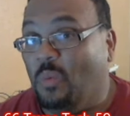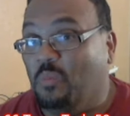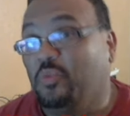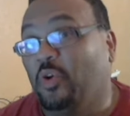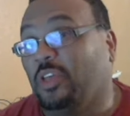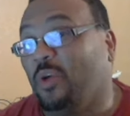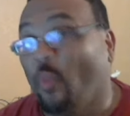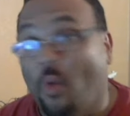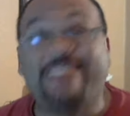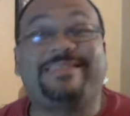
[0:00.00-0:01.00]
Nearly
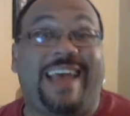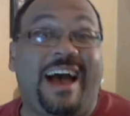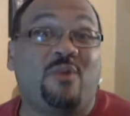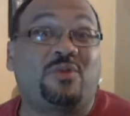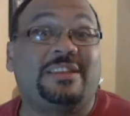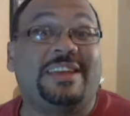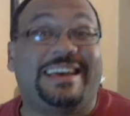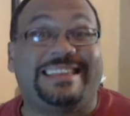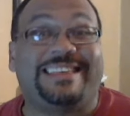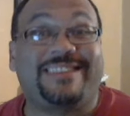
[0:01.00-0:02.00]

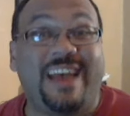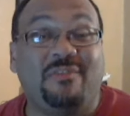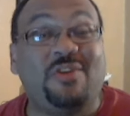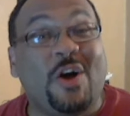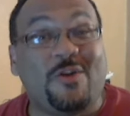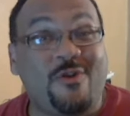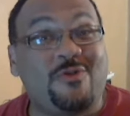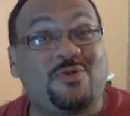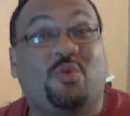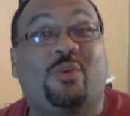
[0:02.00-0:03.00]

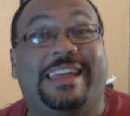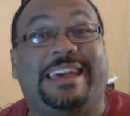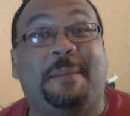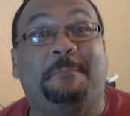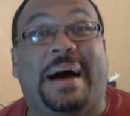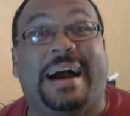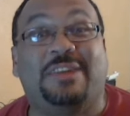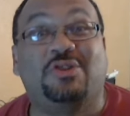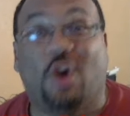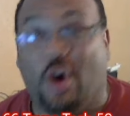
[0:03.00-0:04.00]
1,720
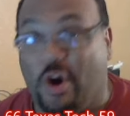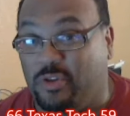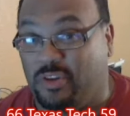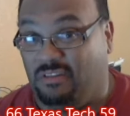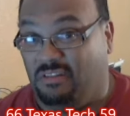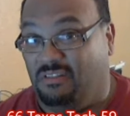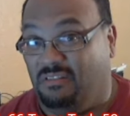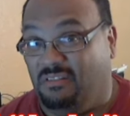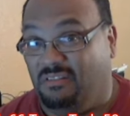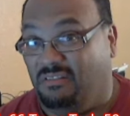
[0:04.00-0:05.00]
combined yards.
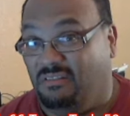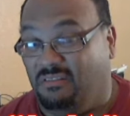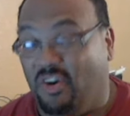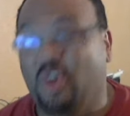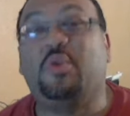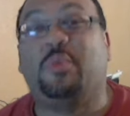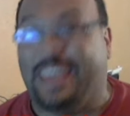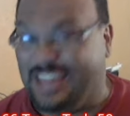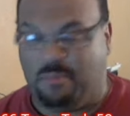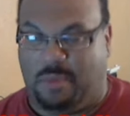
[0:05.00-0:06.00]
Are you
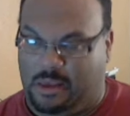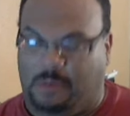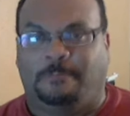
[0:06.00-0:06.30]
kidding me?